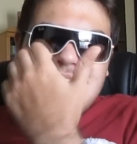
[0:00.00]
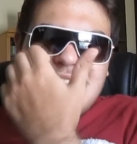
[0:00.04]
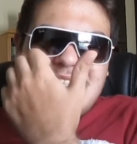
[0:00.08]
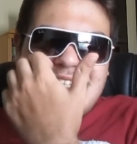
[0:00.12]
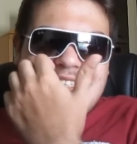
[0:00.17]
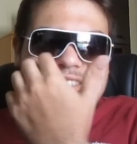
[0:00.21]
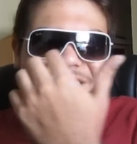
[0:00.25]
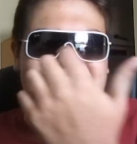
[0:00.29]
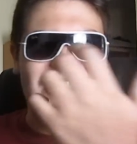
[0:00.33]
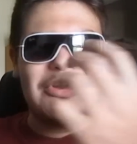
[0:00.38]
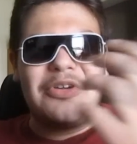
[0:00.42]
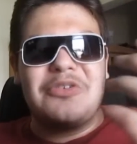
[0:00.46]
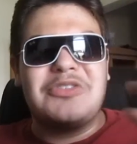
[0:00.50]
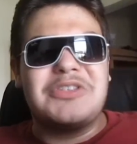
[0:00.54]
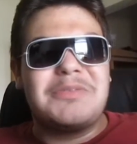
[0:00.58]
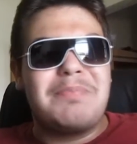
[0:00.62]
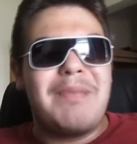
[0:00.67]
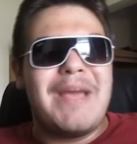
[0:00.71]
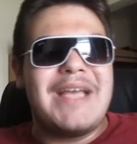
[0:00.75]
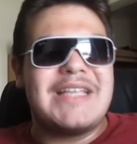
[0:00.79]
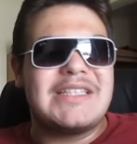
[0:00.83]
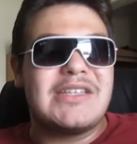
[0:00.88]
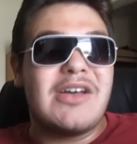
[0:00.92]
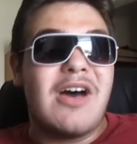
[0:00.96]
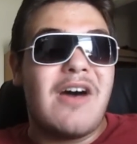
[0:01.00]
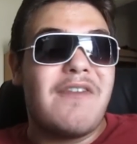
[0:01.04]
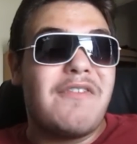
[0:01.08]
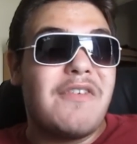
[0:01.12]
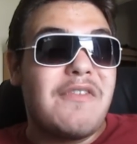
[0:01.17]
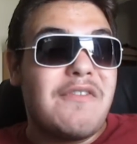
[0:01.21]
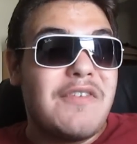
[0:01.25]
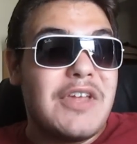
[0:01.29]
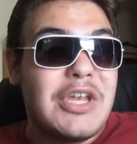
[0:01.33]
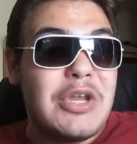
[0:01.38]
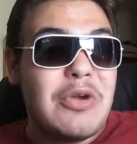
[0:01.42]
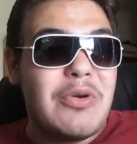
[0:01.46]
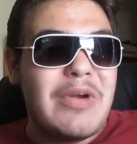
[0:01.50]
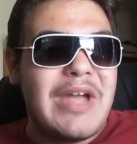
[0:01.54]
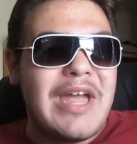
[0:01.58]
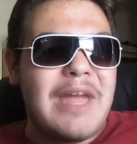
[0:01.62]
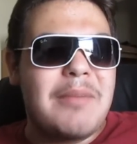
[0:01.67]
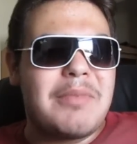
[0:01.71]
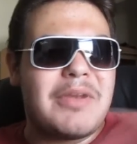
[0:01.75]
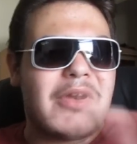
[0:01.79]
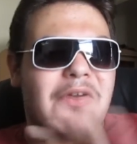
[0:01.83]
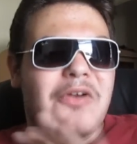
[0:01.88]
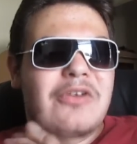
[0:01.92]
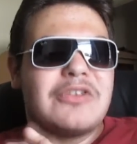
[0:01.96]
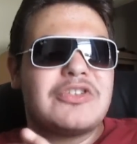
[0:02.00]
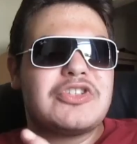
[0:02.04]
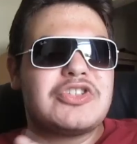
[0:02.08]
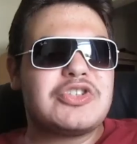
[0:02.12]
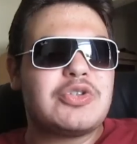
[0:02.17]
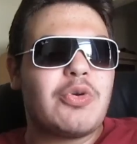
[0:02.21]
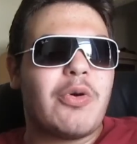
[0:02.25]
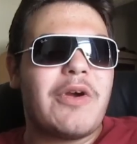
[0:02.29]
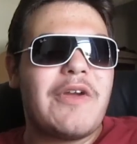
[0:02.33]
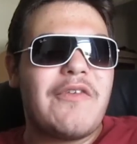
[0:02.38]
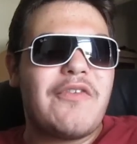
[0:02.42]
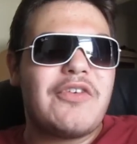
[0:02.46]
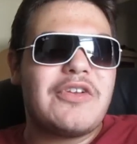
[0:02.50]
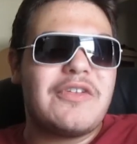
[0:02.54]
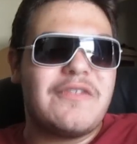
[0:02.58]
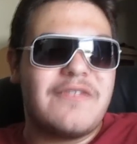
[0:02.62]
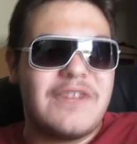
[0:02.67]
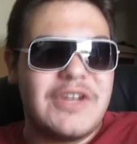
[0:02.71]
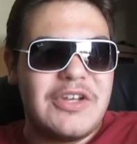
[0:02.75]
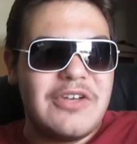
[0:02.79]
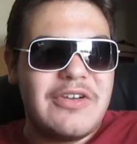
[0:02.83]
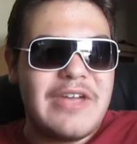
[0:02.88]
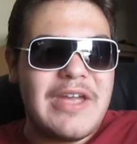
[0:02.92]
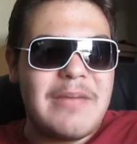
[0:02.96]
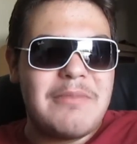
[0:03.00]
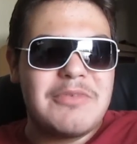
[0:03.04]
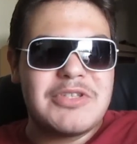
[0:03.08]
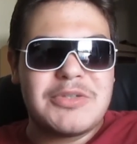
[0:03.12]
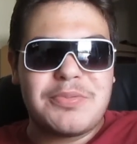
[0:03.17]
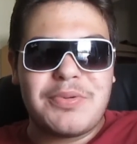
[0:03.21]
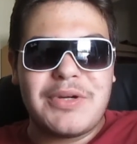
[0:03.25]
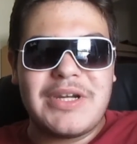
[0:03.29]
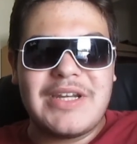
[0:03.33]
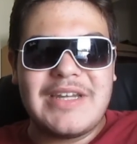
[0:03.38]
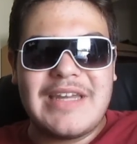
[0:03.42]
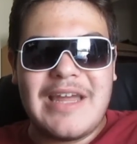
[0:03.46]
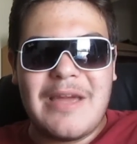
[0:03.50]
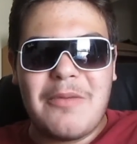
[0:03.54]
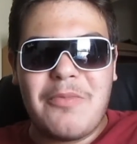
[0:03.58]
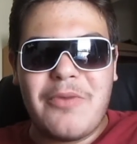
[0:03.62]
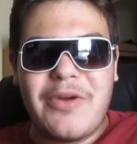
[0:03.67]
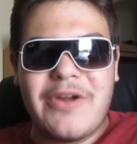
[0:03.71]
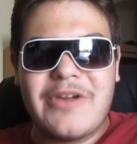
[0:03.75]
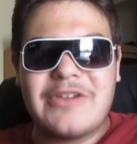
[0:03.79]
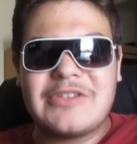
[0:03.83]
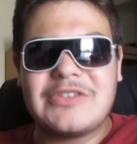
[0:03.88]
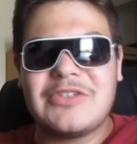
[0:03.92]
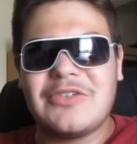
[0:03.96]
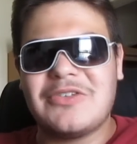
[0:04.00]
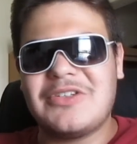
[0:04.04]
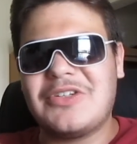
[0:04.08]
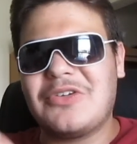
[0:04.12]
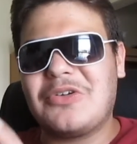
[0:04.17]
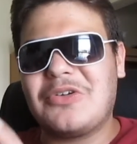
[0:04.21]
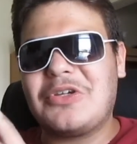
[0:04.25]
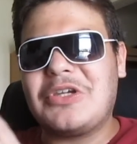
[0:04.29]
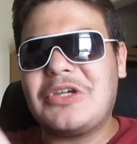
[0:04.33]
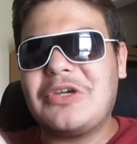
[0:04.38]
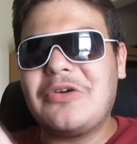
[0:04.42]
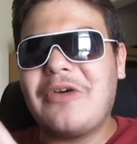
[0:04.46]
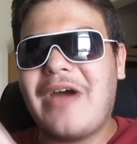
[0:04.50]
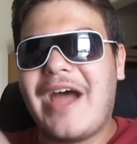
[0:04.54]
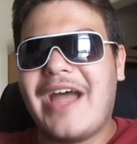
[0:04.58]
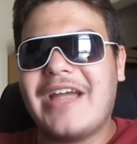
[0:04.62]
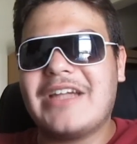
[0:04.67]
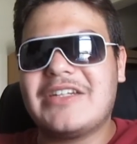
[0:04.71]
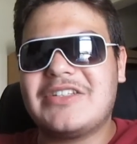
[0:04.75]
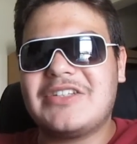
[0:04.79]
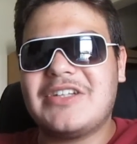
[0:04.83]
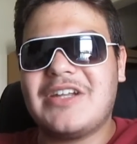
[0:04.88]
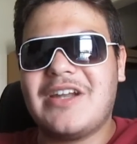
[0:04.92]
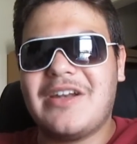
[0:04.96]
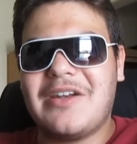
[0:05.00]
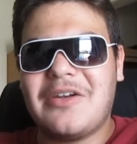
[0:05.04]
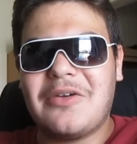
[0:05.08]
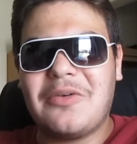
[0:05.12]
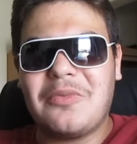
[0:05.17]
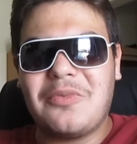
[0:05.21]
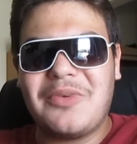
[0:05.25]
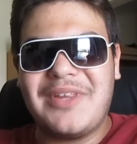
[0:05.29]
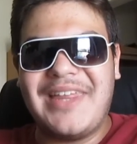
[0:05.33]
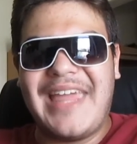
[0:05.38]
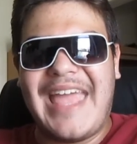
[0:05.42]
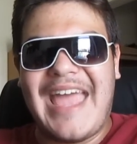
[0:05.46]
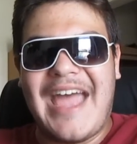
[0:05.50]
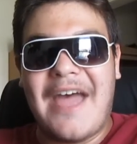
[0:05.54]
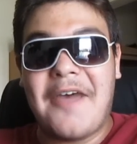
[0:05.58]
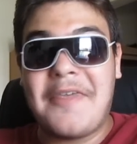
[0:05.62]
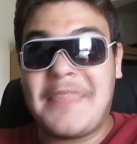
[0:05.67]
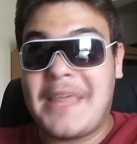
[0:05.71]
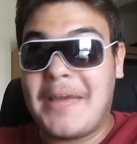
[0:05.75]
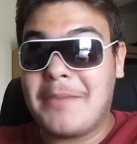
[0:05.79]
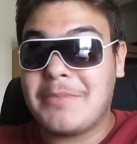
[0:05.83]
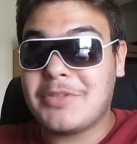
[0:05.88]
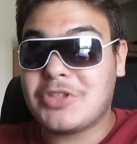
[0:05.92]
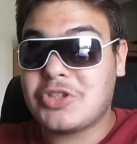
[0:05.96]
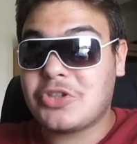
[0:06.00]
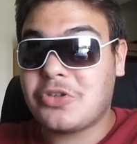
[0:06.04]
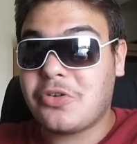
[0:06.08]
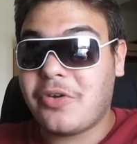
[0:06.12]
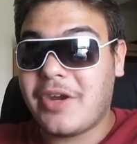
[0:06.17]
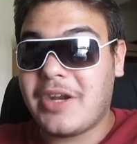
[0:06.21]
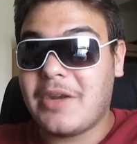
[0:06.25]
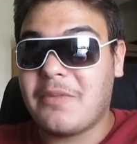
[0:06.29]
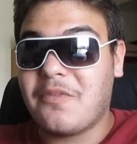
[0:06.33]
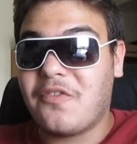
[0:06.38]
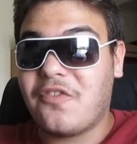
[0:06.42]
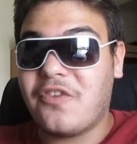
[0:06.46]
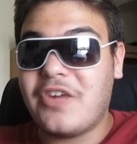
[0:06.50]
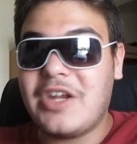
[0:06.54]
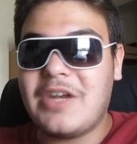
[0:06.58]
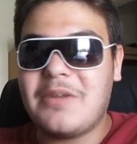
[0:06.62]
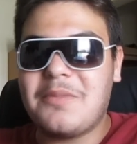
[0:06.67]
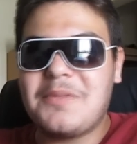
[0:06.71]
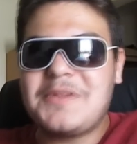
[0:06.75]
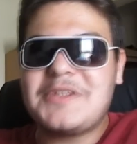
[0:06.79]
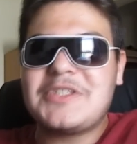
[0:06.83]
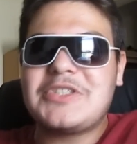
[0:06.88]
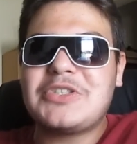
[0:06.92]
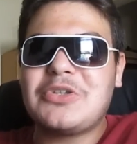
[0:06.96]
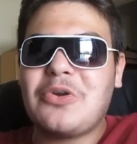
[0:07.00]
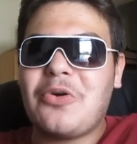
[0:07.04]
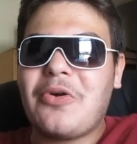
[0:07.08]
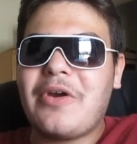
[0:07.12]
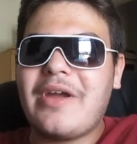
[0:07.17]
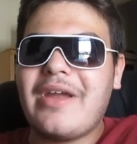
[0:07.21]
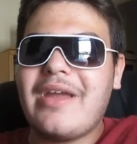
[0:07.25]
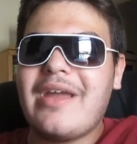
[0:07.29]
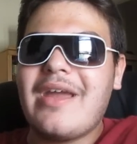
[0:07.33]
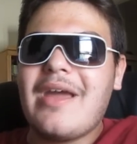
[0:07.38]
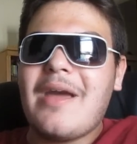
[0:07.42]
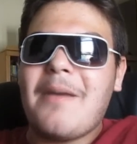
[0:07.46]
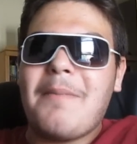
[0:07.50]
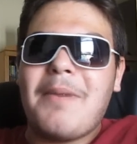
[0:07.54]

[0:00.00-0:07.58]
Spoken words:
because, you know, it was based off a video game, and I heard the story for the video game was pretty damn weird, so, you know, Kyu Hayashida didn't really have that much creative freedom with the story,